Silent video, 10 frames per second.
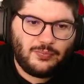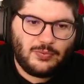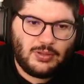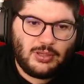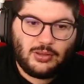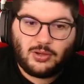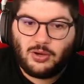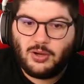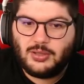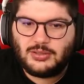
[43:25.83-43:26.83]
the
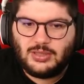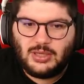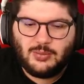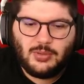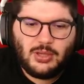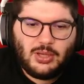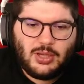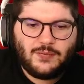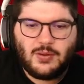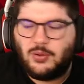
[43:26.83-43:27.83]
current team,
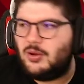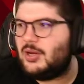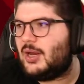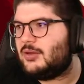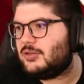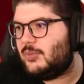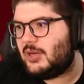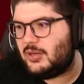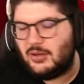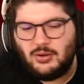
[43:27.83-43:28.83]
if they were only allowed to make,
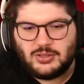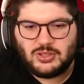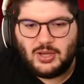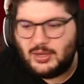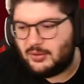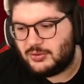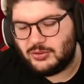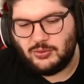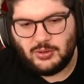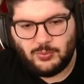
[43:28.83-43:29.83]
you know, a signing or
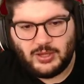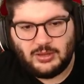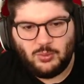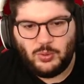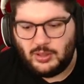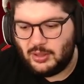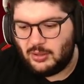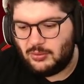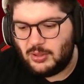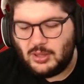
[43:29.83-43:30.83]
two in the
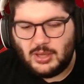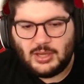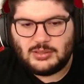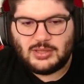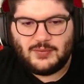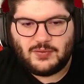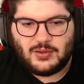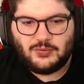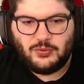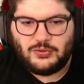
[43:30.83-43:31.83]
window and save
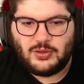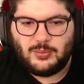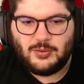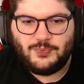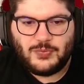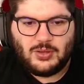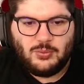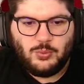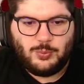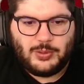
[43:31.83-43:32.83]
things for the summer,
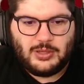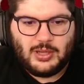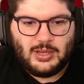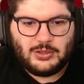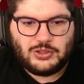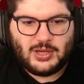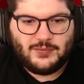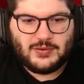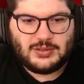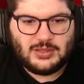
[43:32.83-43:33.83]
would be
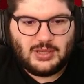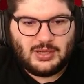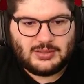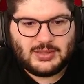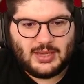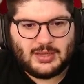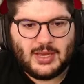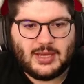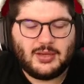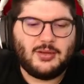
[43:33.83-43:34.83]
Japhet
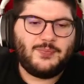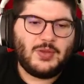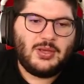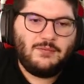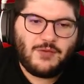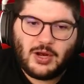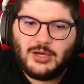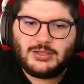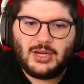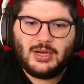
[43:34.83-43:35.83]
Tanganga. Very
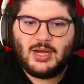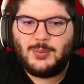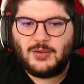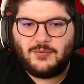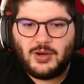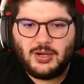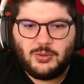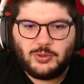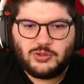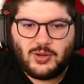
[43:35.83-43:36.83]
dynamic, very good
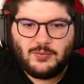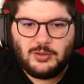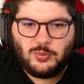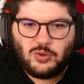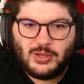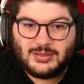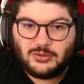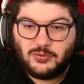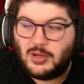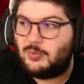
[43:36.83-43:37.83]
with driving the ball, has
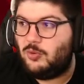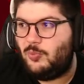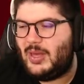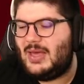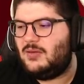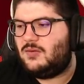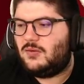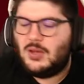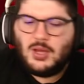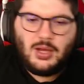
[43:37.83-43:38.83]
incredible pace,
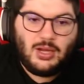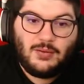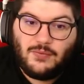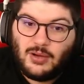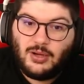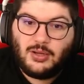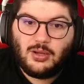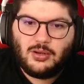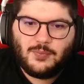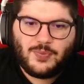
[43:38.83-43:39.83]
and very
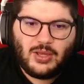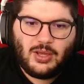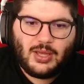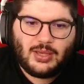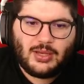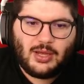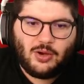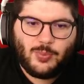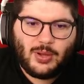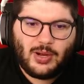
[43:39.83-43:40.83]
young, and can
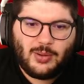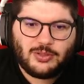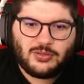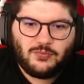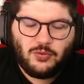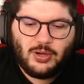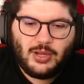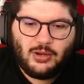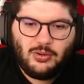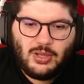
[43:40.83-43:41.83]
help out Emerson
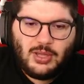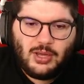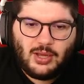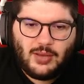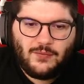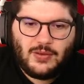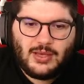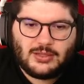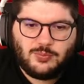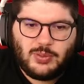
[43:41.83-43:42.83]
Royal if he
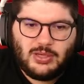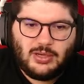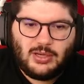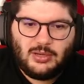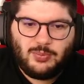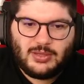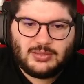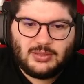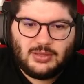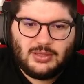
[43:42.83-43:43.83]
gets beat in
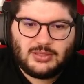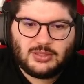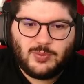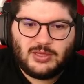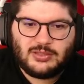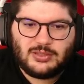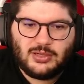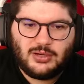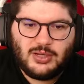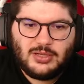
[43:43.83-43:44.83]
basically these spaces
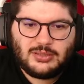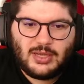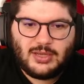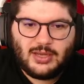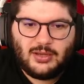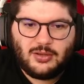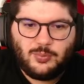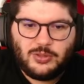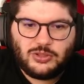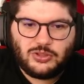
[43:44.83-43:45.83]
here. Tanganga could
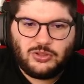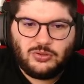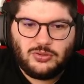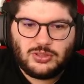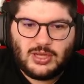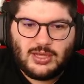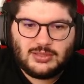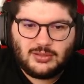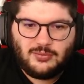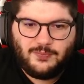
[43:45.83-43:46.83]
be just used as
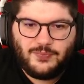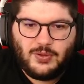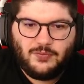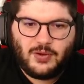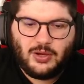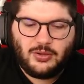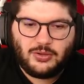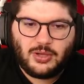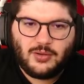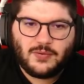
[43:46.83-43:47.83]
very good
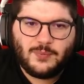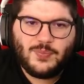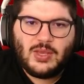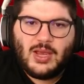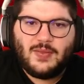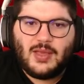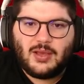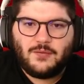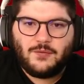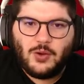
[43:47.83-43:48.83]
cover, and they
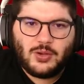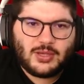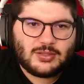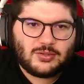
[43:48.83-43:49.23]
can focus